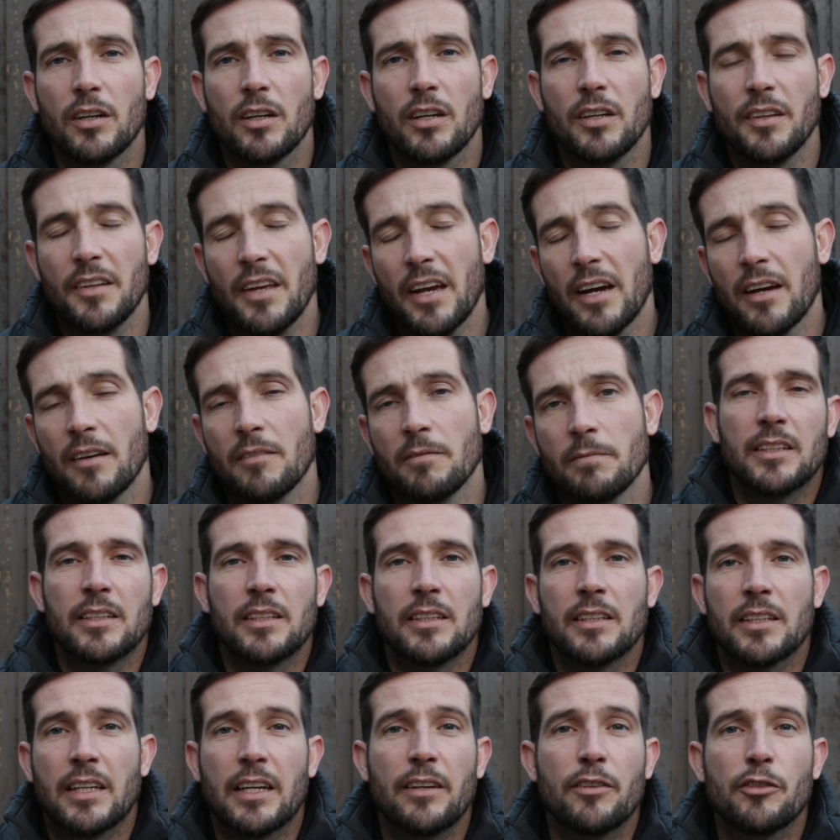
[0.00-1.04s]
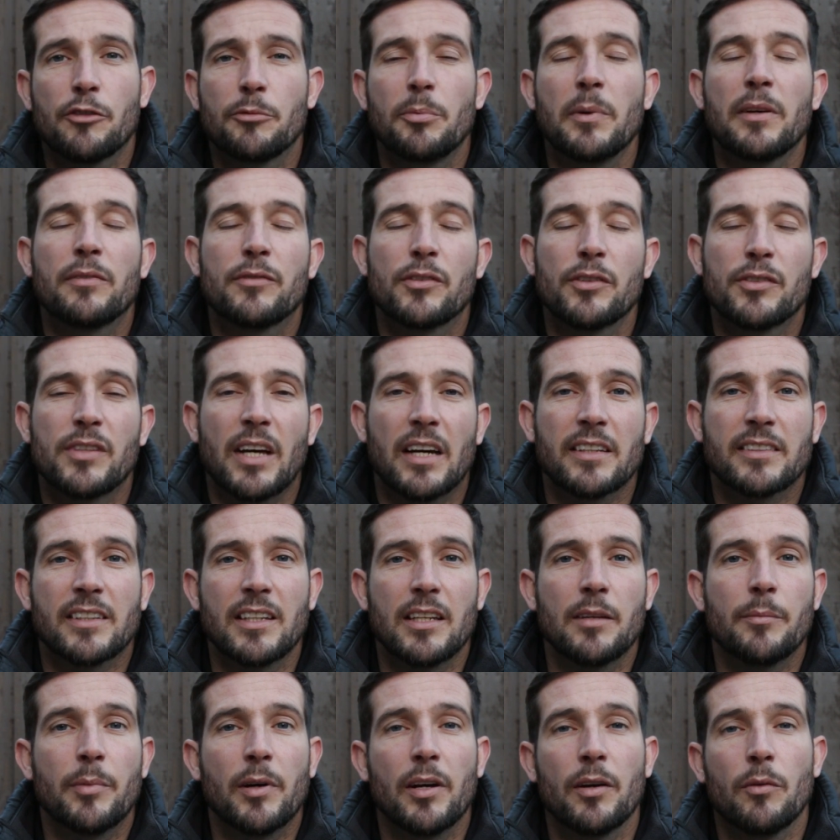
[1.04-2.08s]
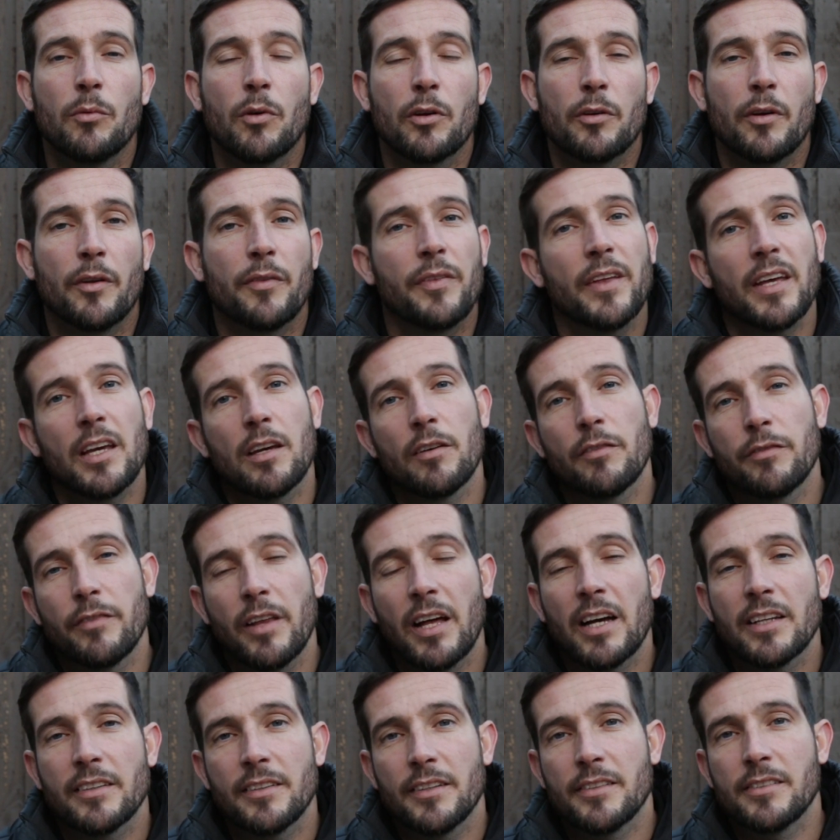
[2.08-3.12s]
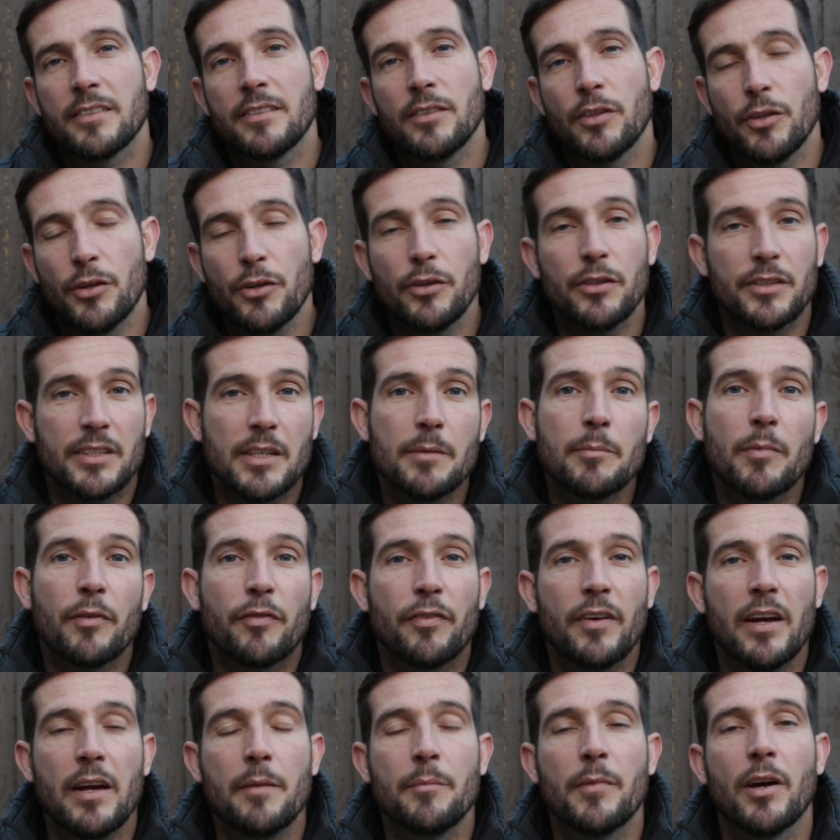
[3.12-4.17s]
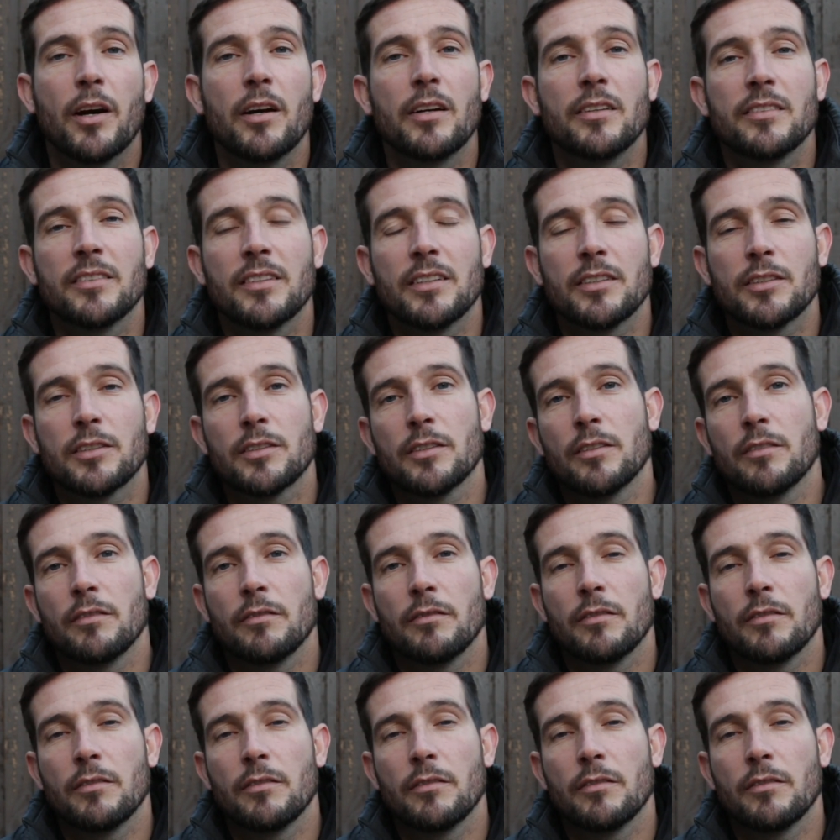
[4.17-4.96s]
And yeah, Kieran Smith's just asking about what I think of like the new timber framed houses